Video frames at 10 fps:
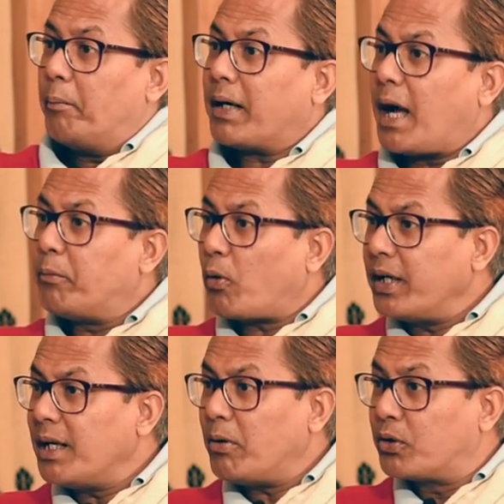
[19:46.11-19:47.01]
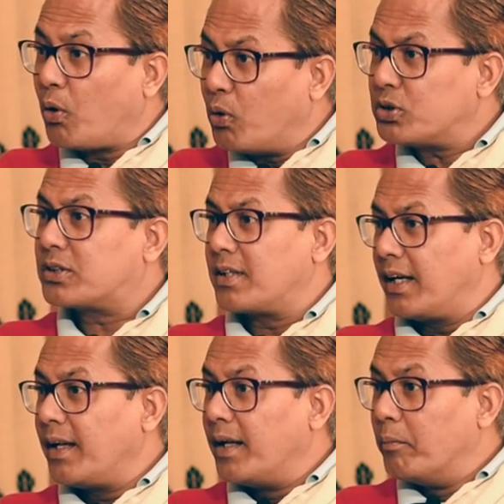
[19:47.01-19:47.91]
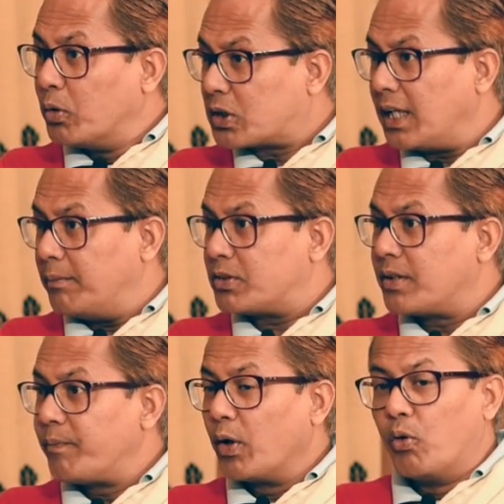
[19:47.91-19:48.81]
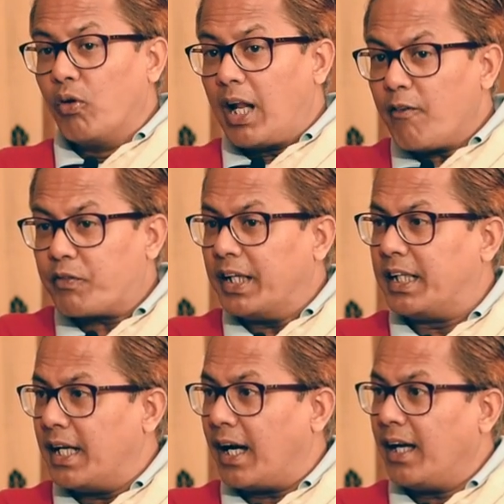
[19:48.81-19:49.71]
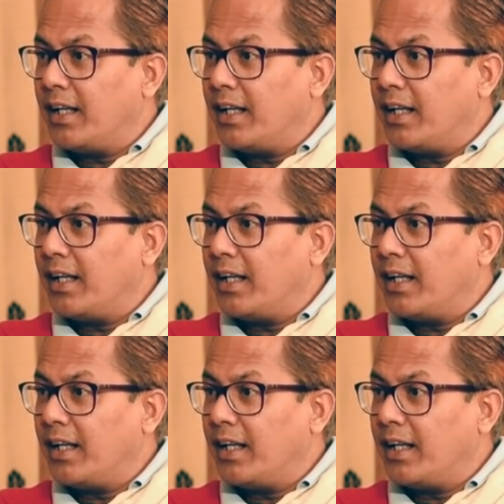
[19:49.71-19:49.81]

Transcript: But I am talking about those Muslims who left India